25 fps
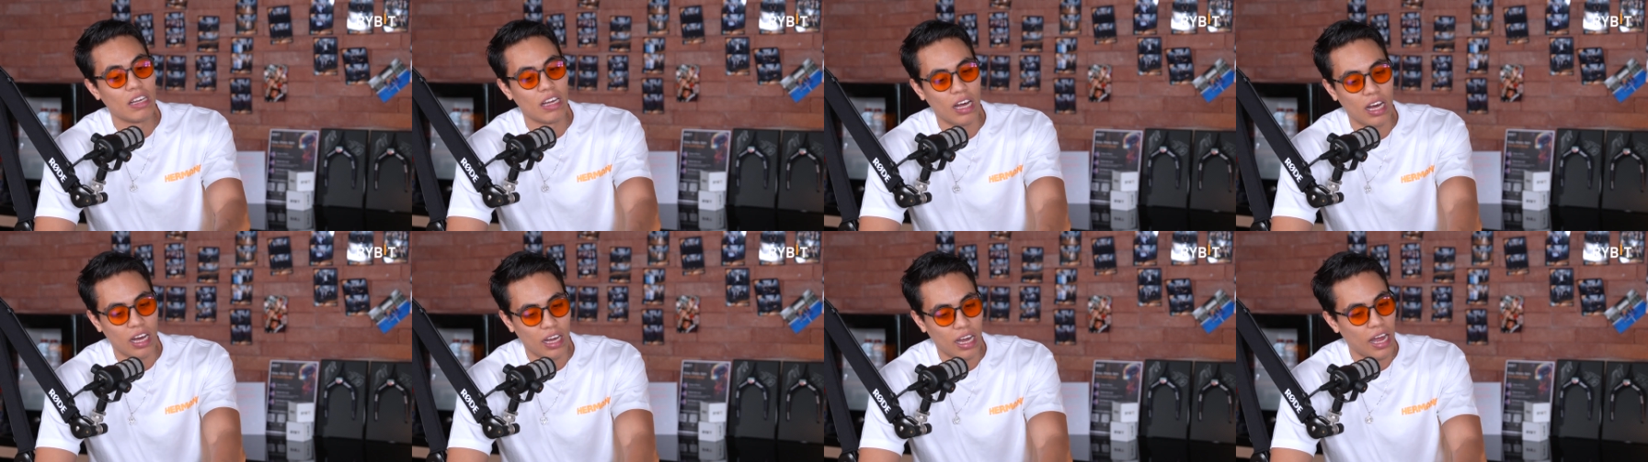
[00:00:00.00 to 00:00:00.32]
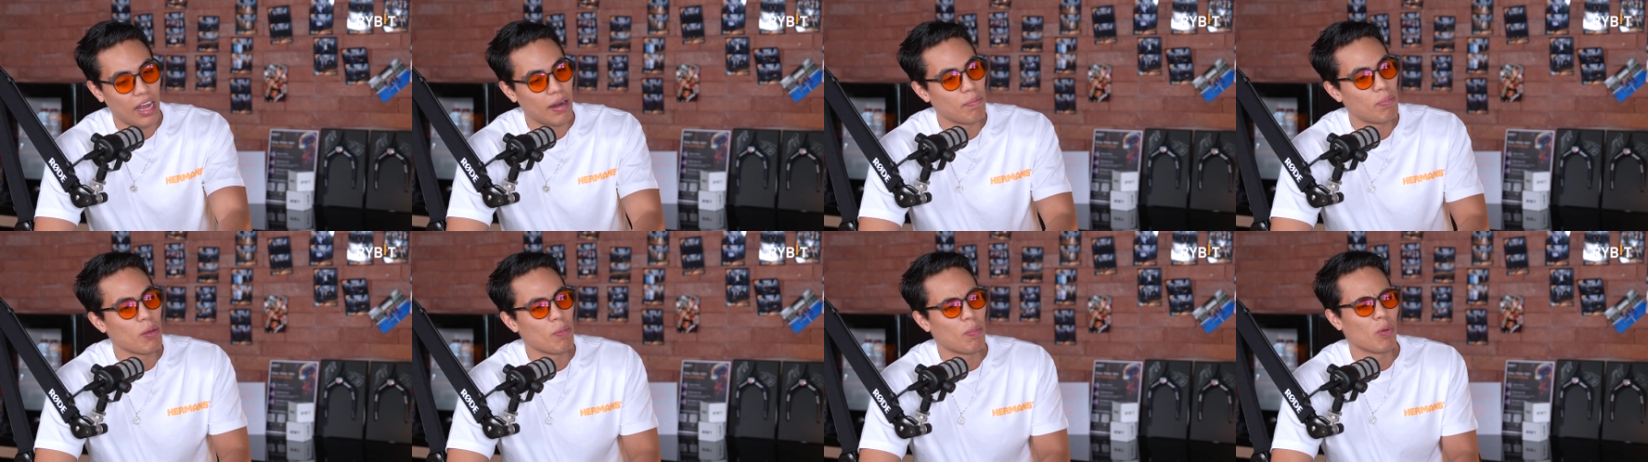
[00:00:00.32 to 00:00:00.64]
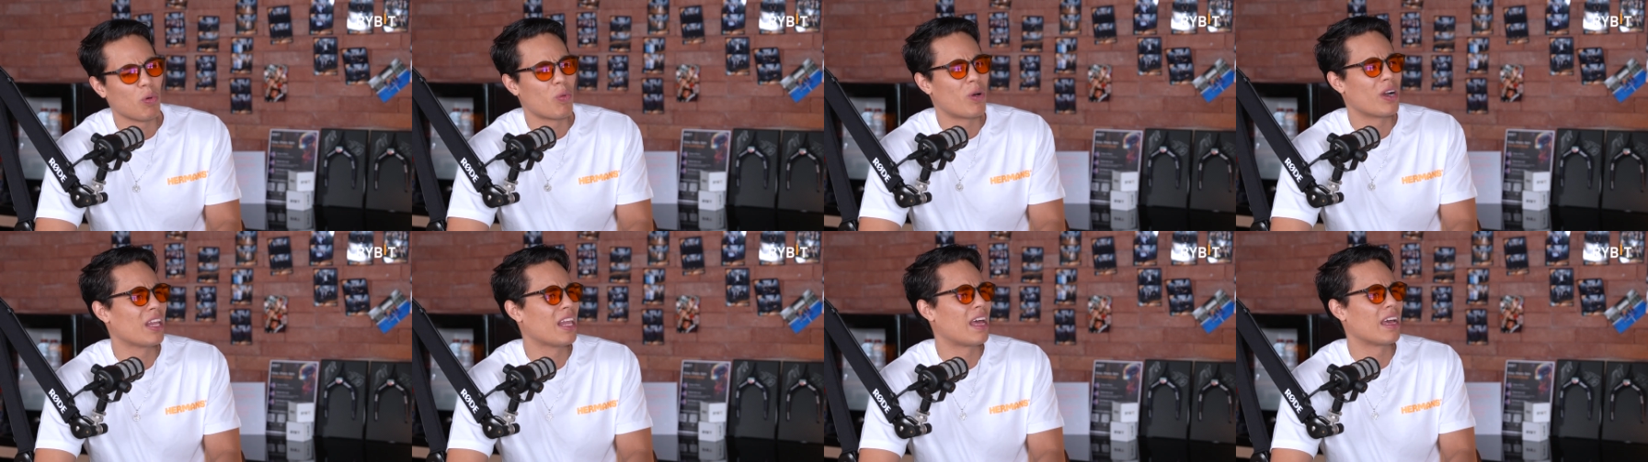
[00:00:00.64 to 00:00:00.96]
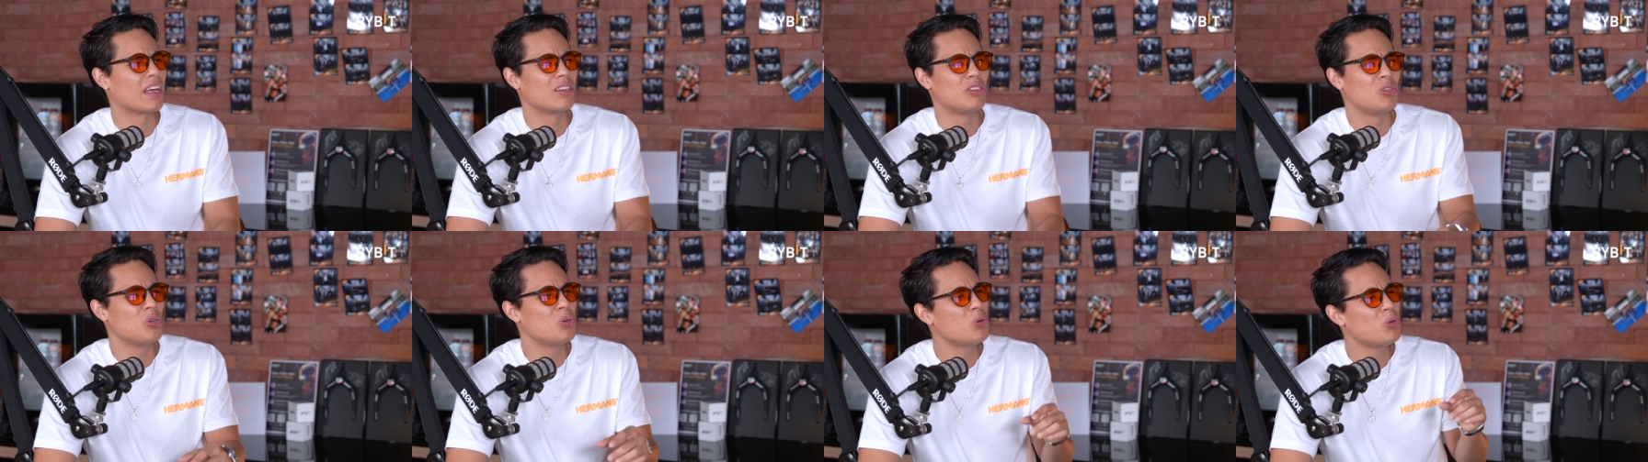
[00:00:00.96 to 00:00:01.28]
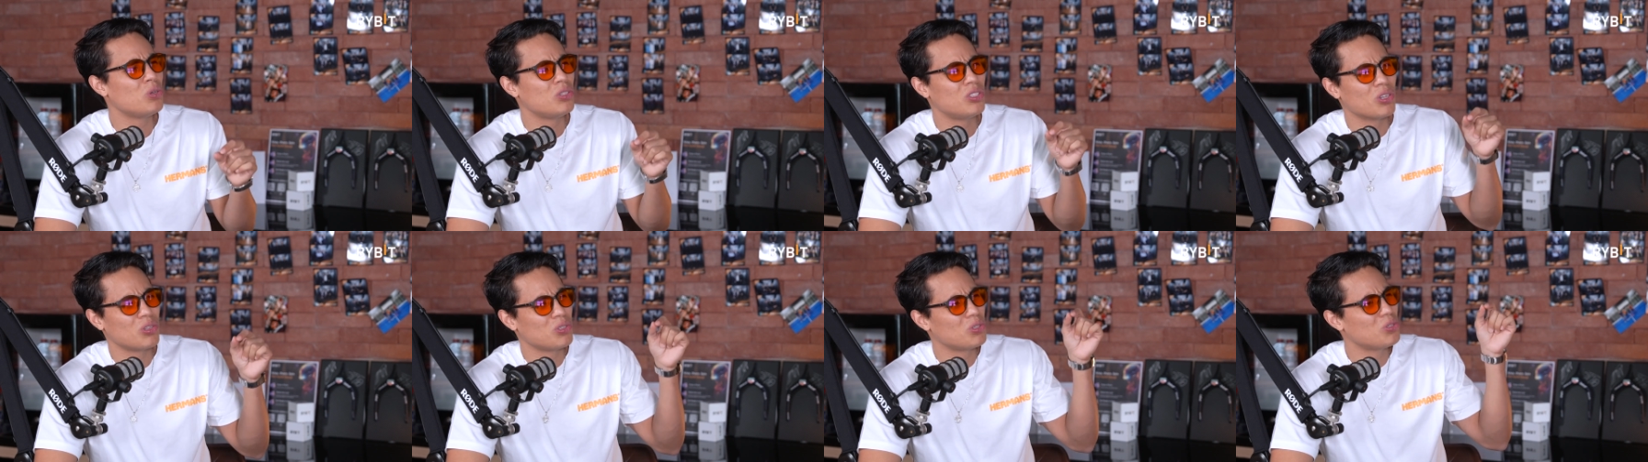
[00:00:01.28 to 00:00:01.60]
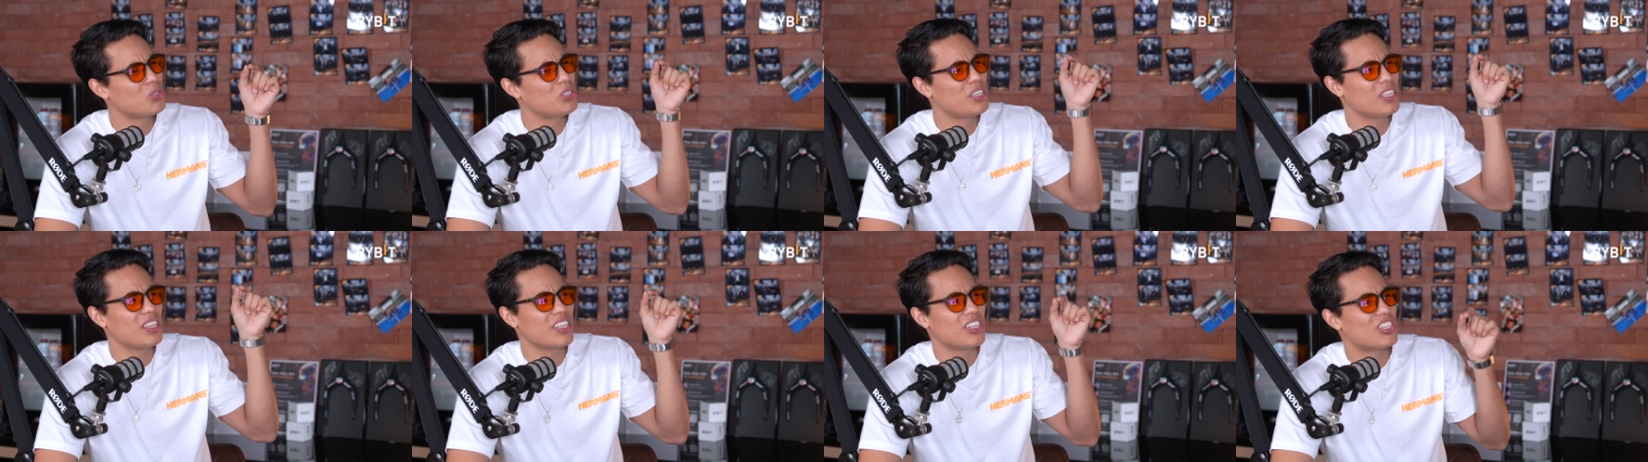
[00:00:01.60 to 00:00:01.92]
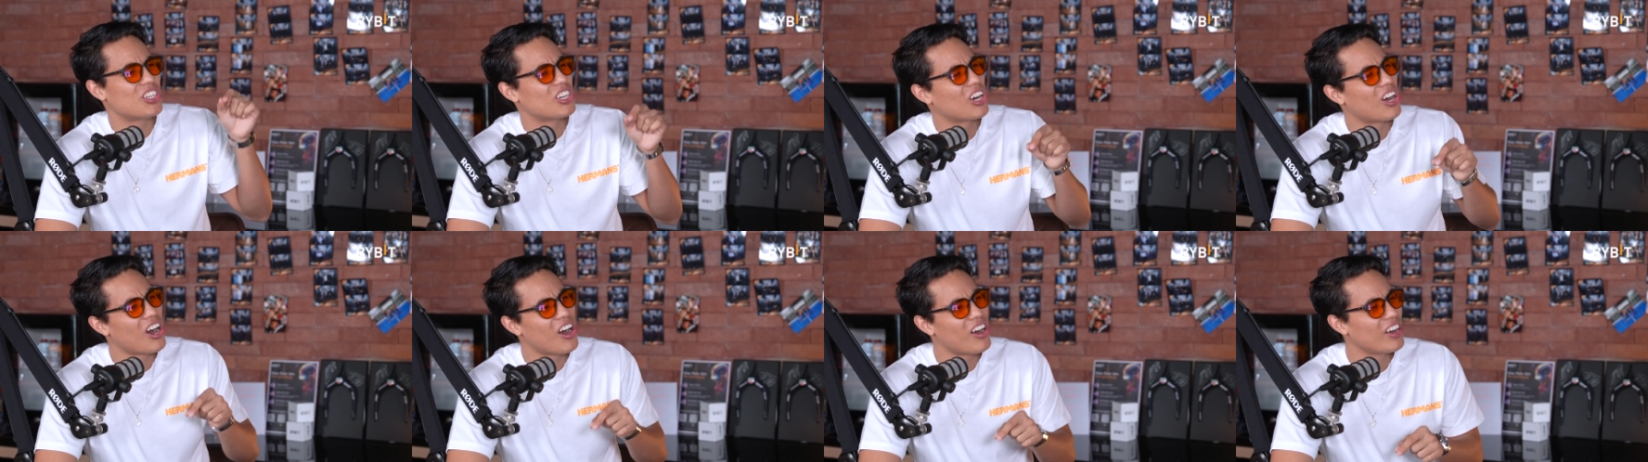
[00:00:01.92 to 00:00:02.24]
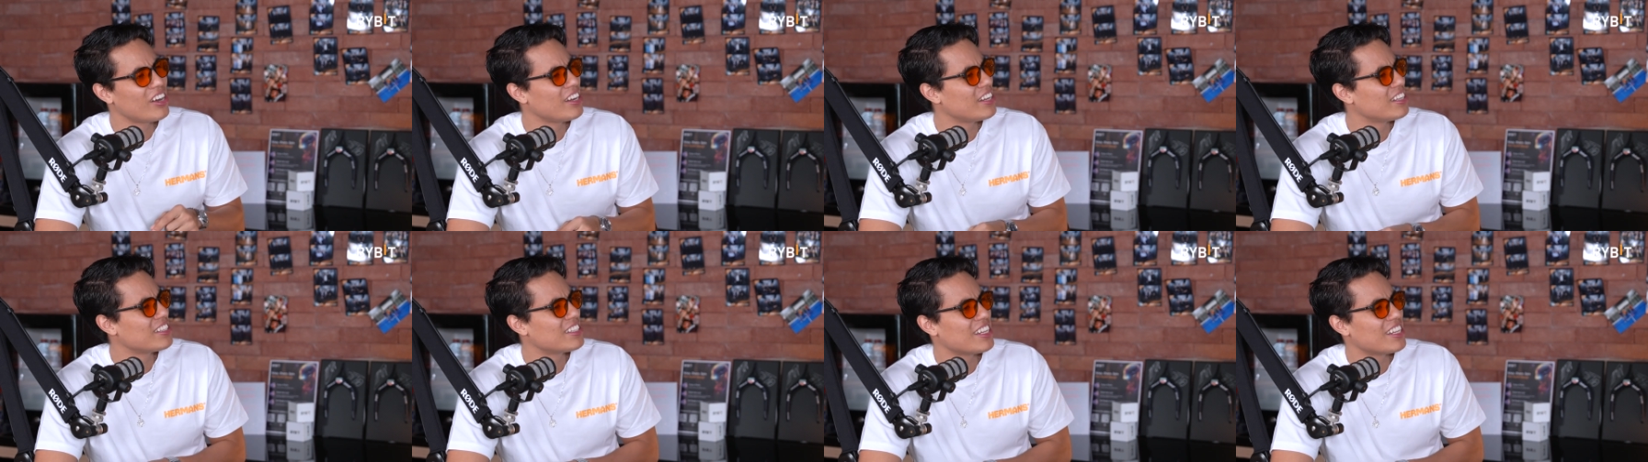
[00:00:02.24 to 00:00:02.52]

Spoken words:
And people were like, dude, don't you see the chart?